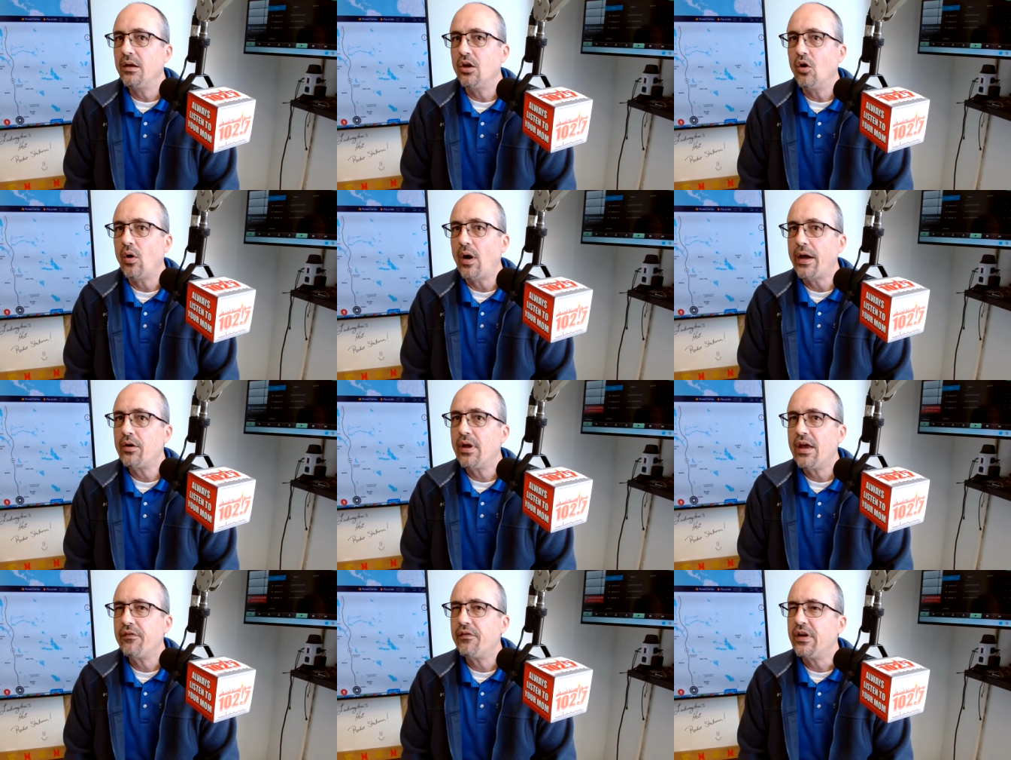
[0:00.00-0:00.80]
I
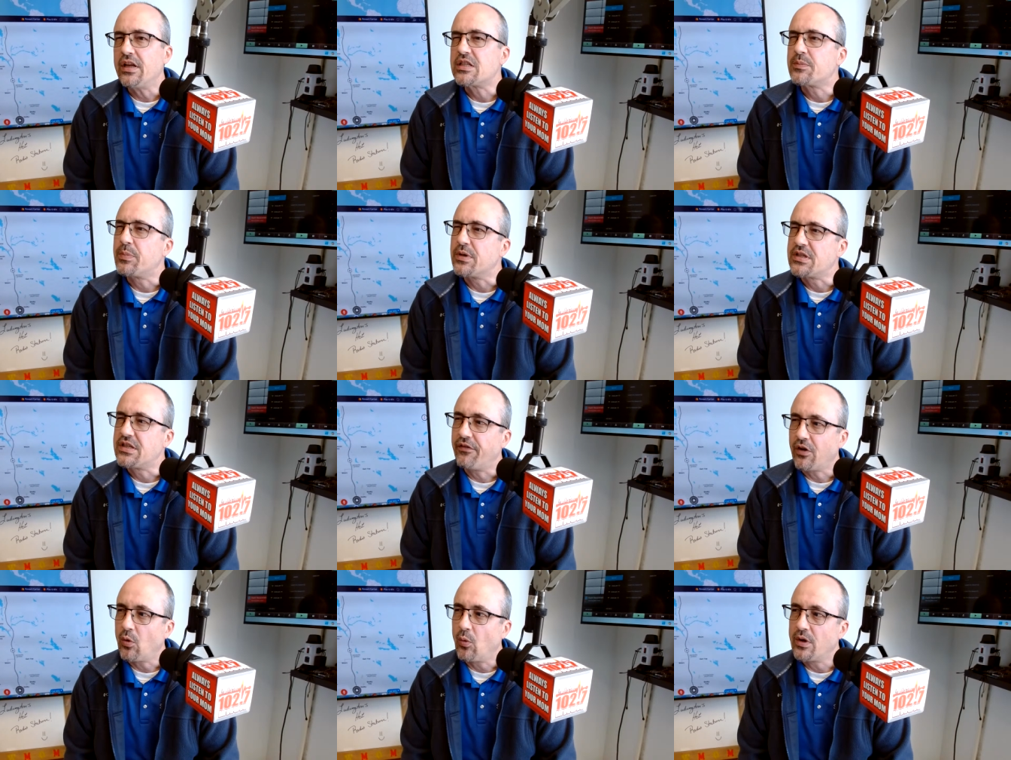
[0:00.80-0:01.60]
don't have any
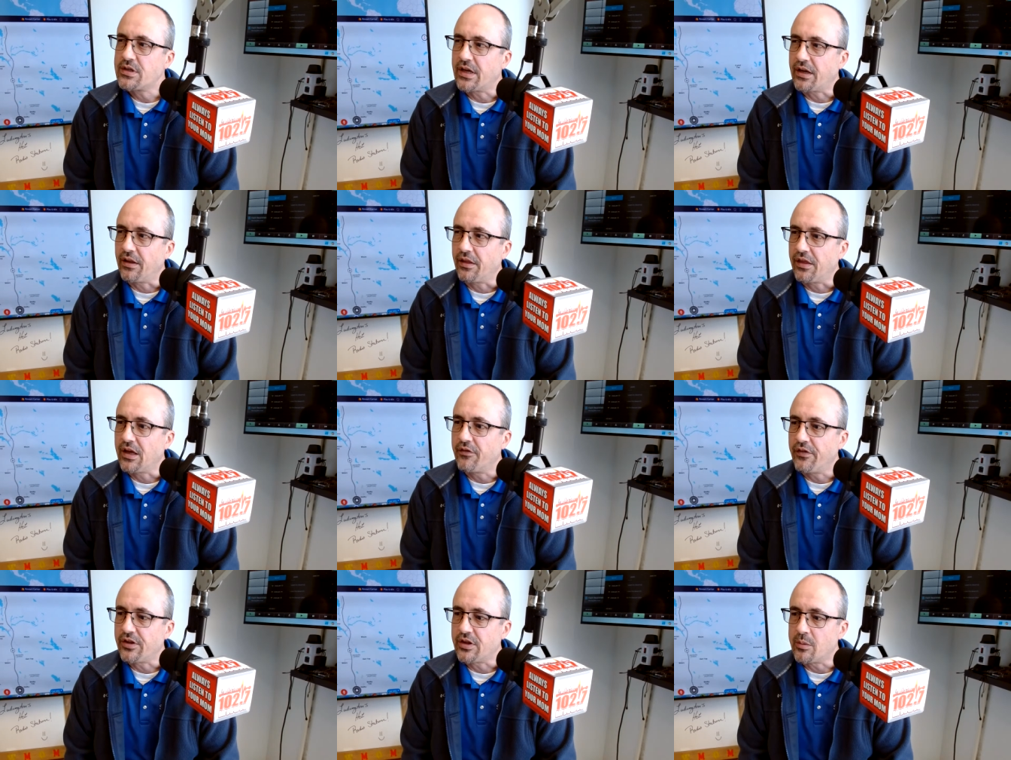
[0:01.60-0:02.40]
specific ones I can think of at the